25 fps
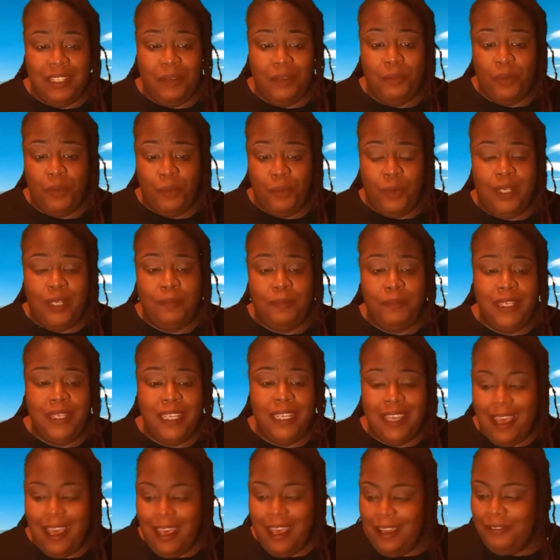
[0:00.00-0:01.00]
number one,
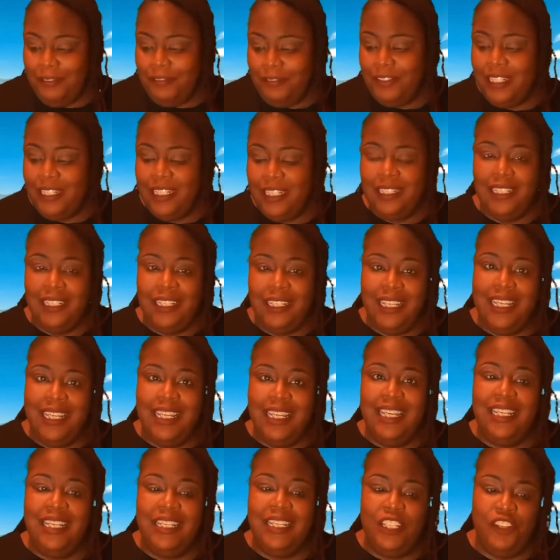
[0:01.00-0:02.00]
be confident
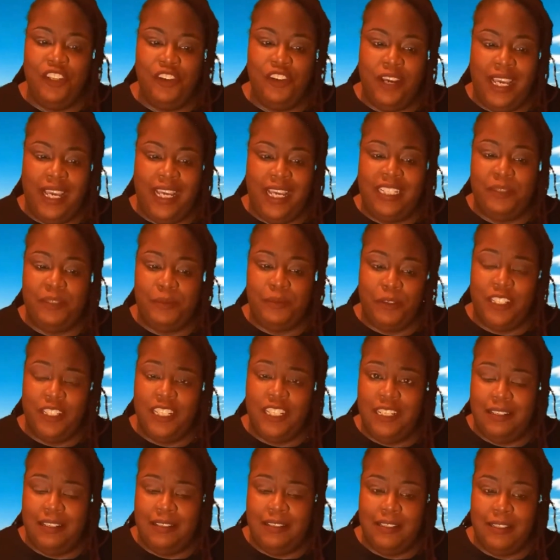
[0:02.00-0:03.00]
in your
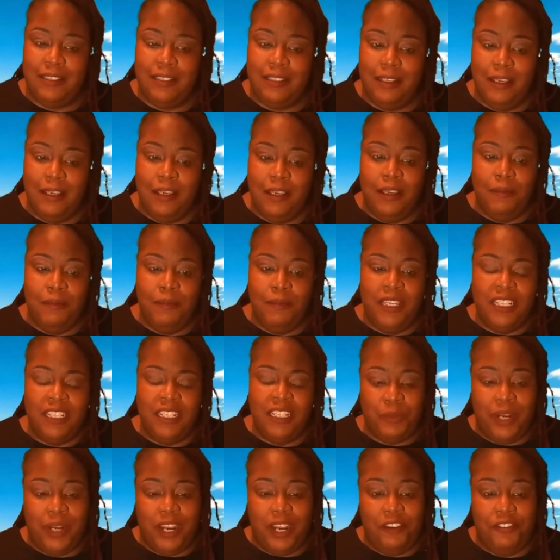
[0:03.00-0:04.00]
expertise.
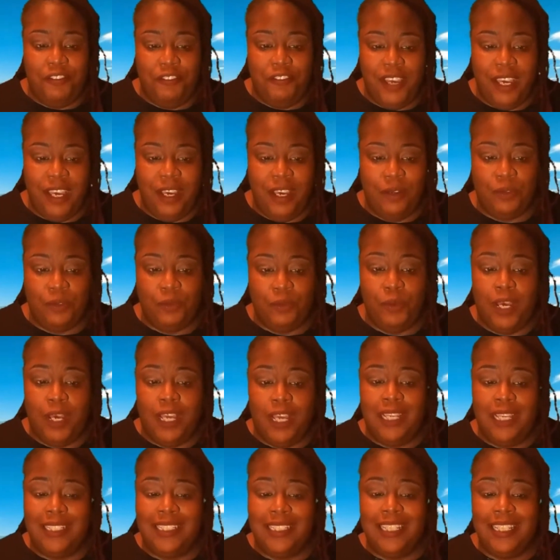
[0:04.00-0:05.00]
Because what I found
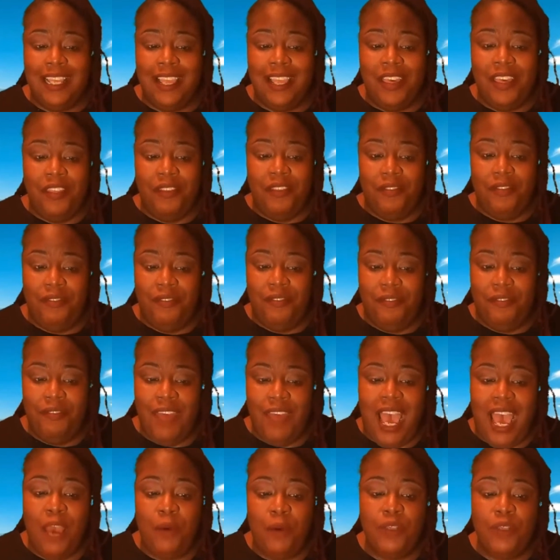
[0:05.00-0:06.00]
was
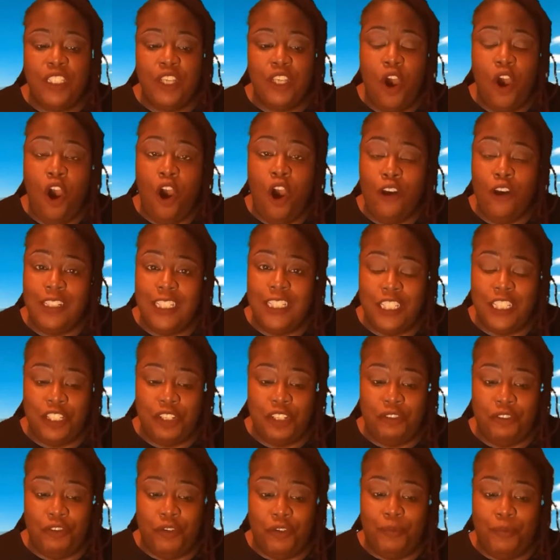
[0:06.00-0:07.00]
I was called
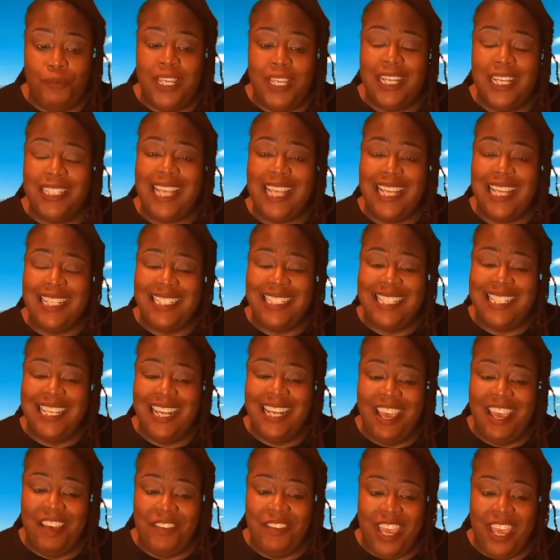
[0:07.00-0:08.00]
into the room because I
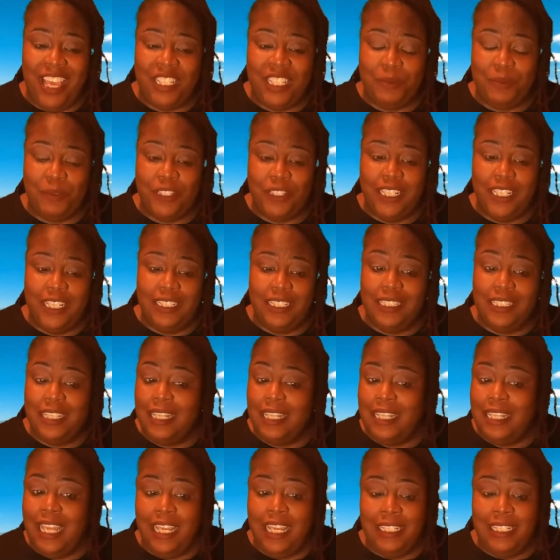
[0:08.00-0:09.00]
did have an expertise
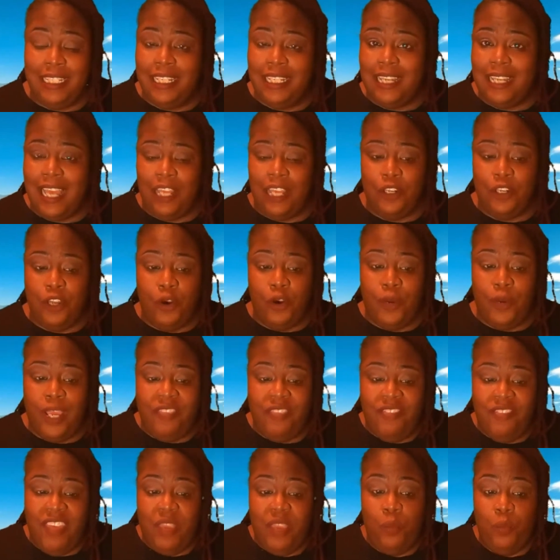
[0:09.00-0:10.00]
that they did not know,
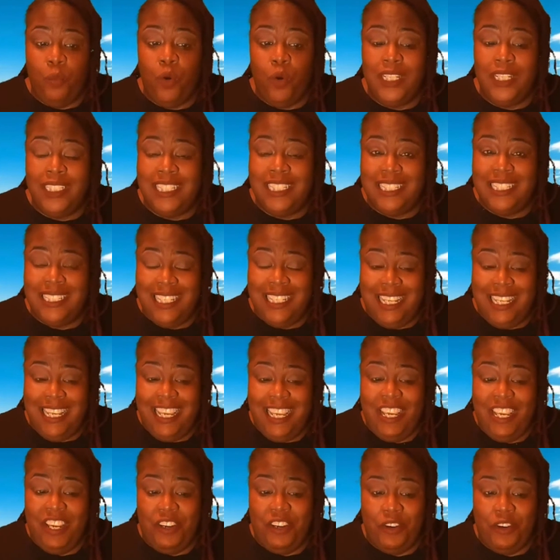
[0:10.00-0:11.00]
and they wanted to
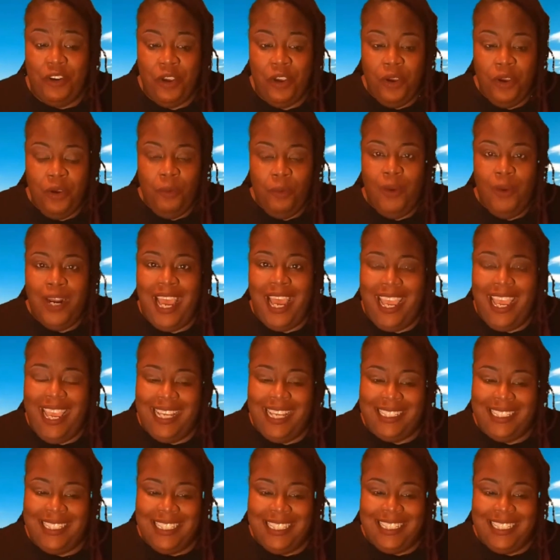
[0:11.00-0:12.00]
hear what I
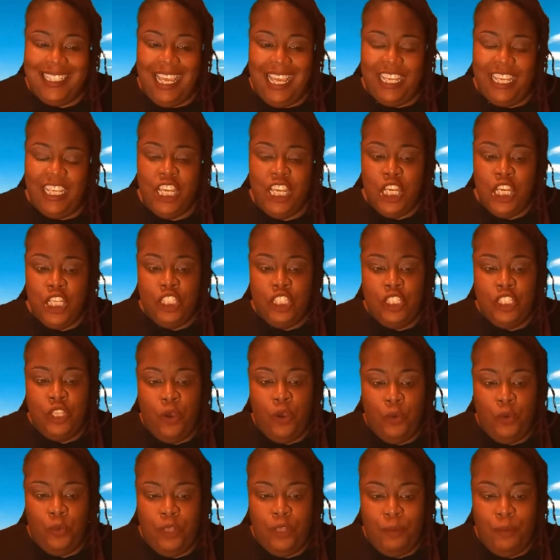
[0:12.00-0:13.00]
had to say.
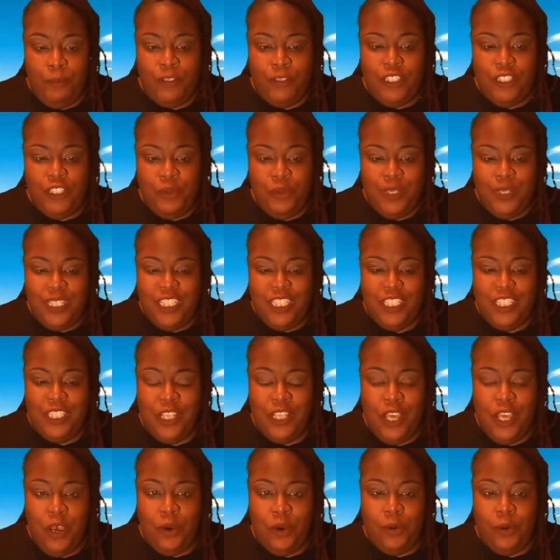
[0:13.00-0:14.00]
So, number two is
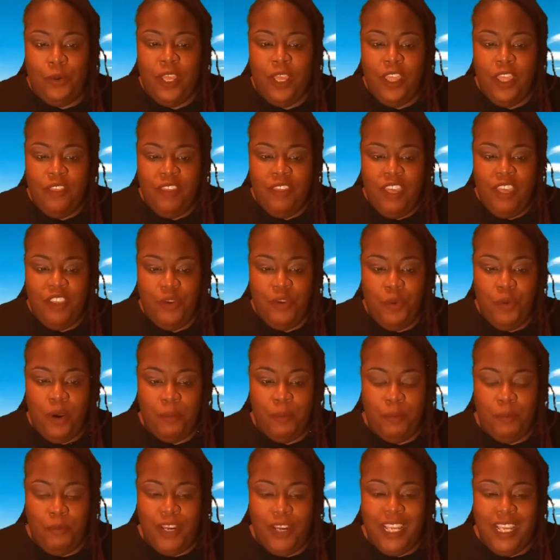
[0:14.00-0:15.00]
know that you
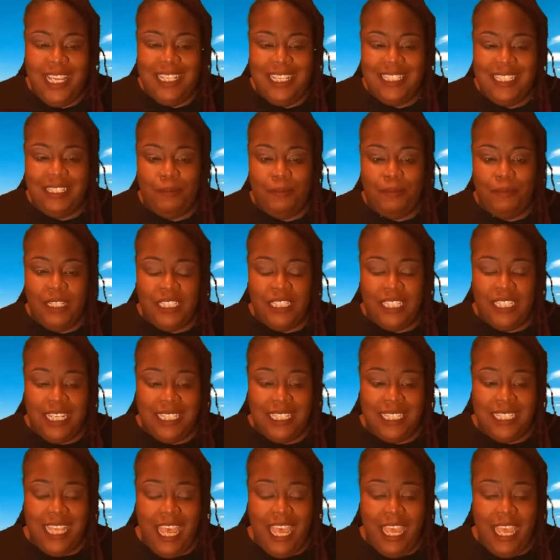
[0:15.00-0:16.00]
are bringing something to
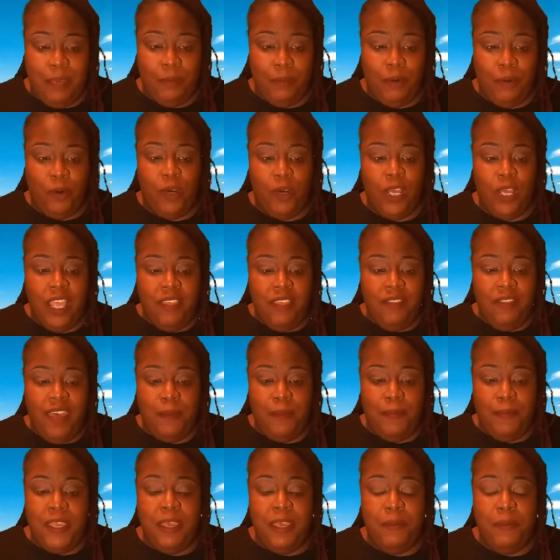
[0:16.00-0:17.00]
the table
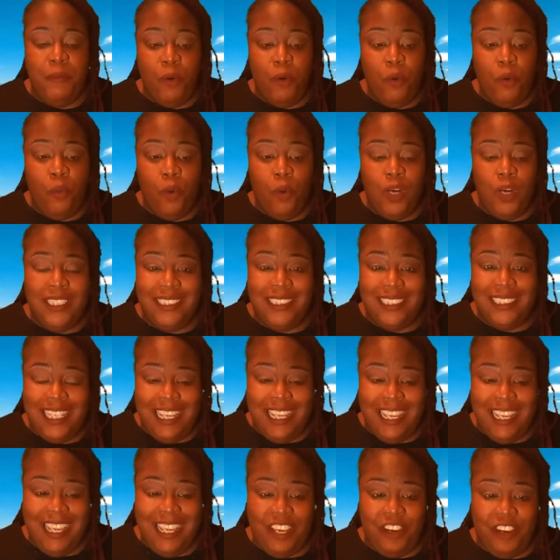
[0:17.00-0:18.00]
that people want
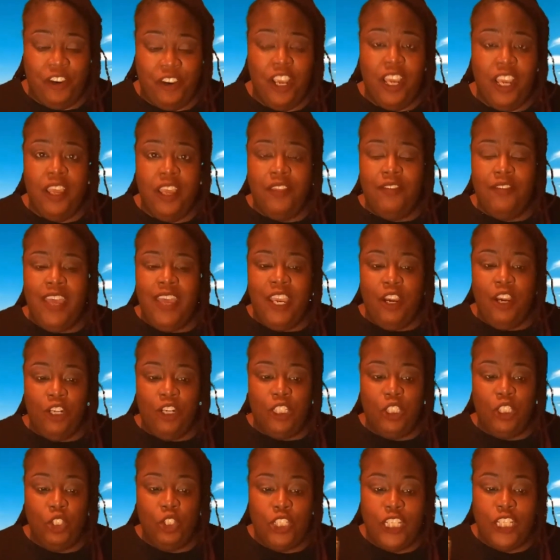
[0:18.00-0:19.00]
to hear. They
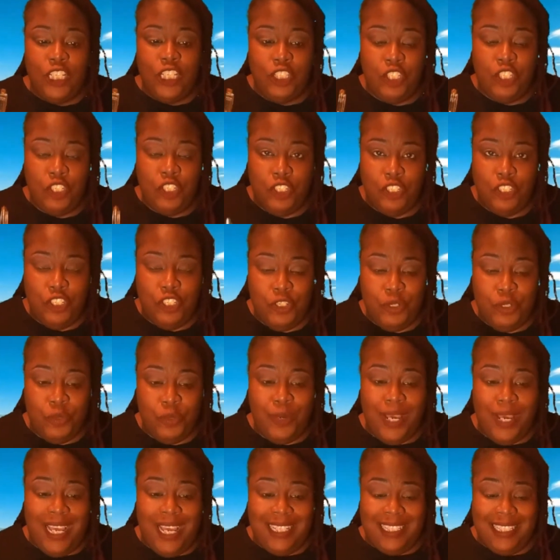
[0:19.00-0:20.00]
are looking to
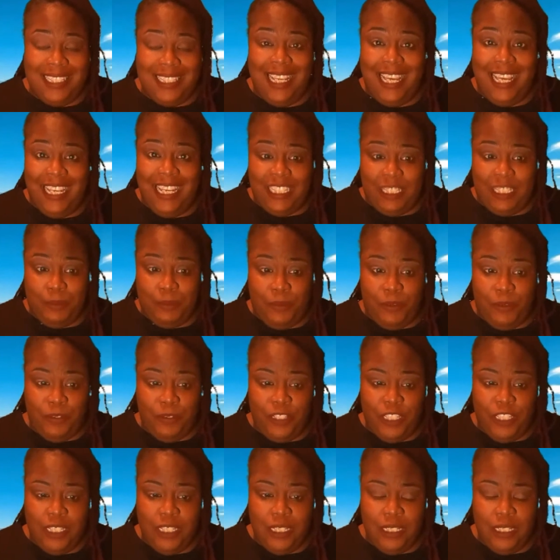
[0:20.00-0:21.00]
you as the
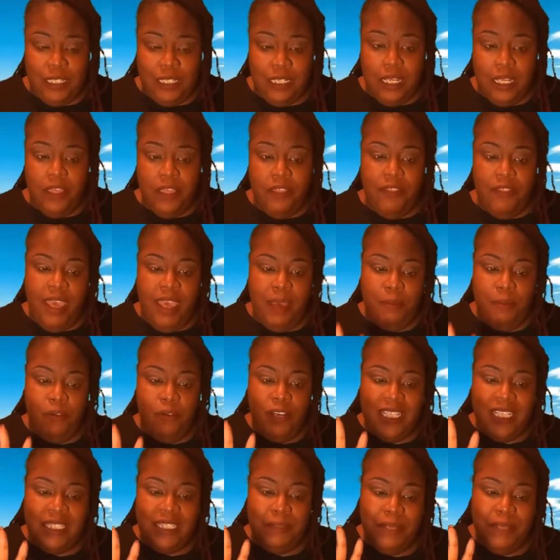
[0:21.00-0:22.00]
expert. That
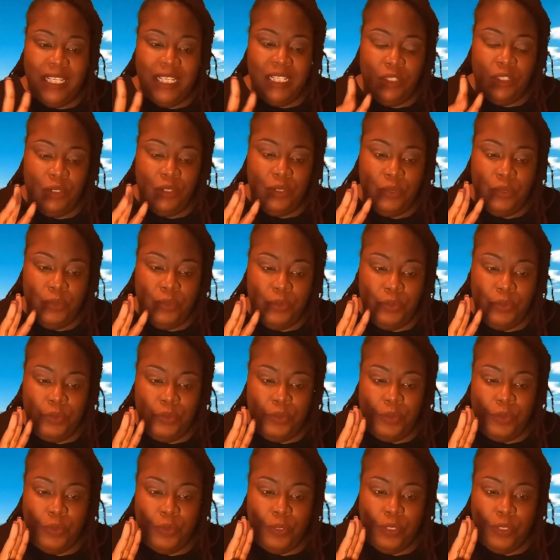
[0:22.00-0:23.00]
brings me
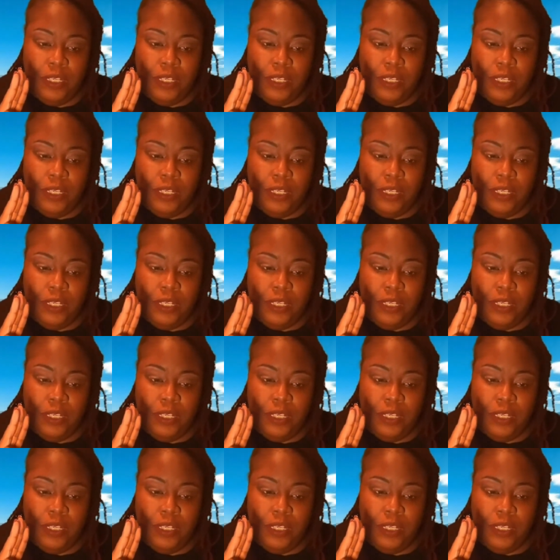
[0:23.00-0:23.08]
to